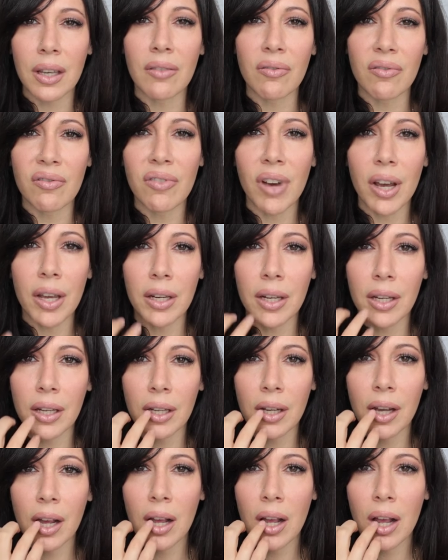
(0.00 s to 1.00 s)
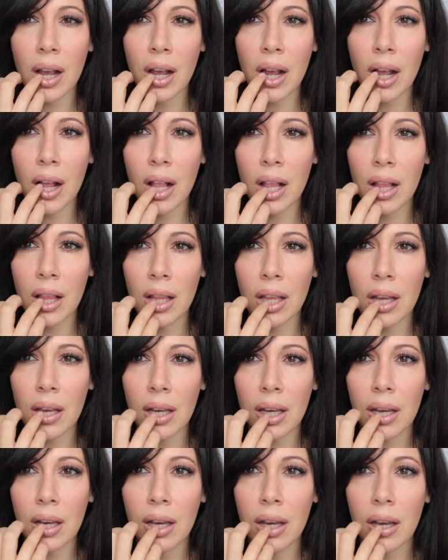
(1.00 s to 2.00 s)
inviting
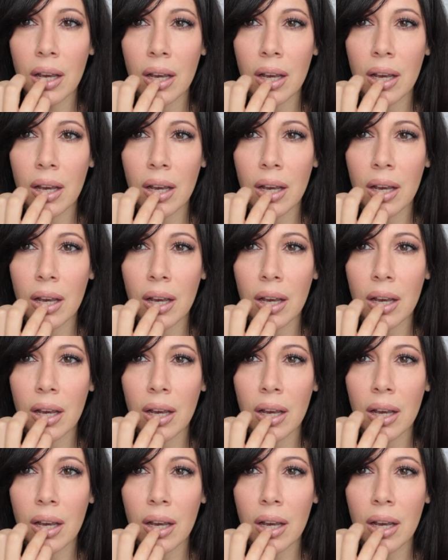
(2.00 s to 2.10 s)
look.